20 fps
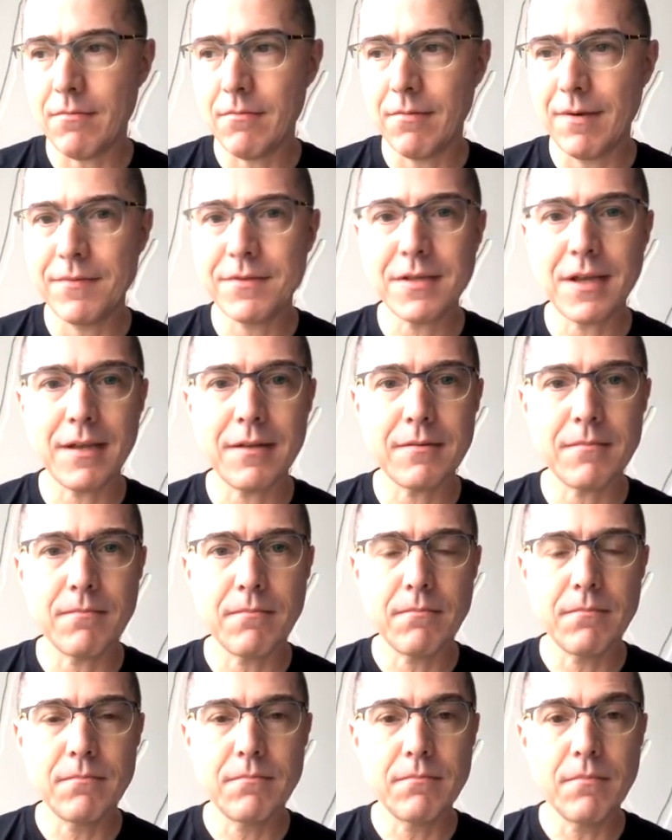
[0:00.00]
seen
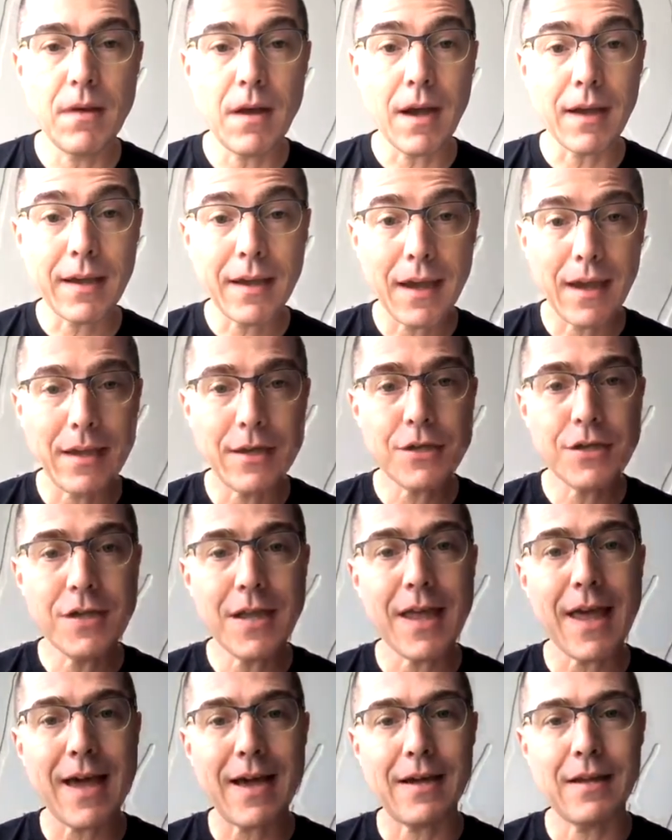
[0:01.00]

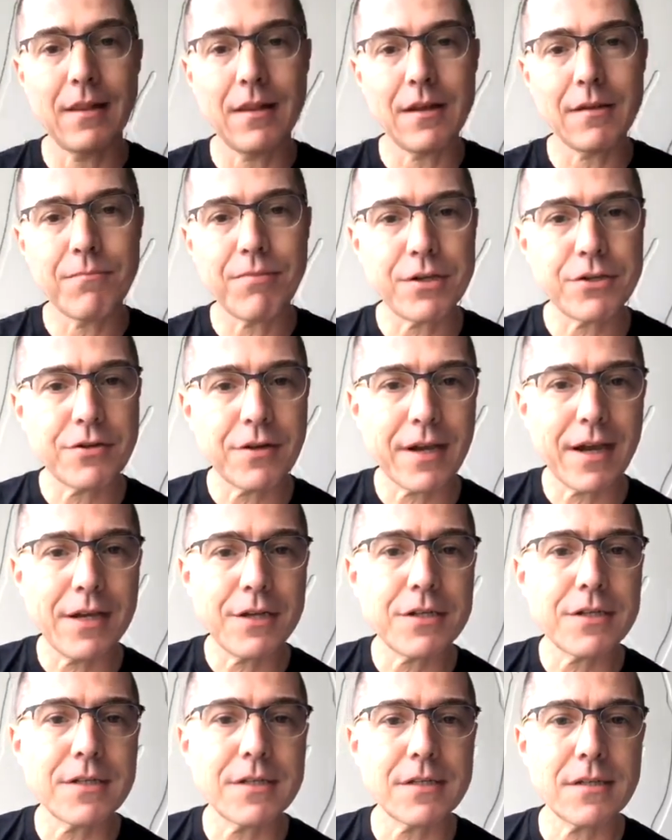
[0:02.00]
occasionally analog pressure
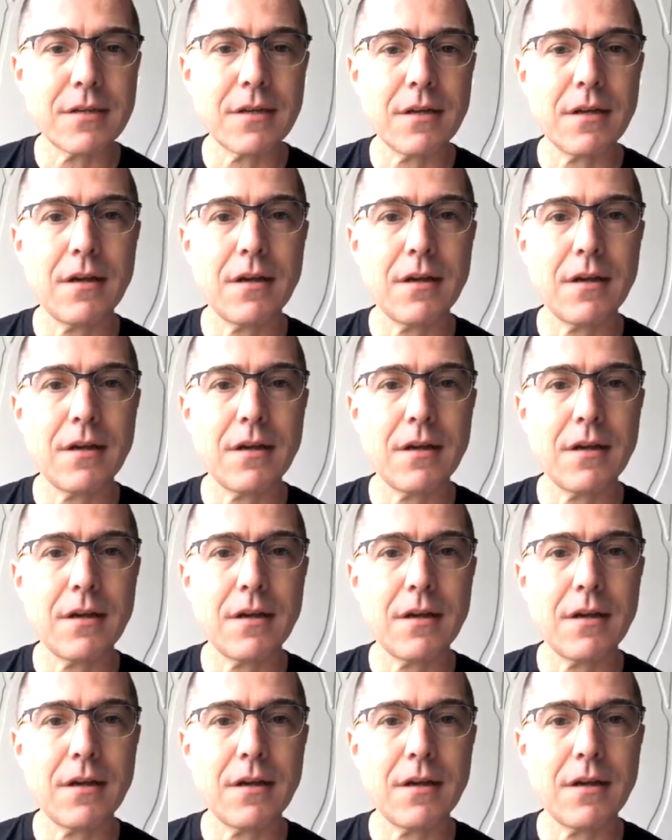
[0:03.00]
gauges.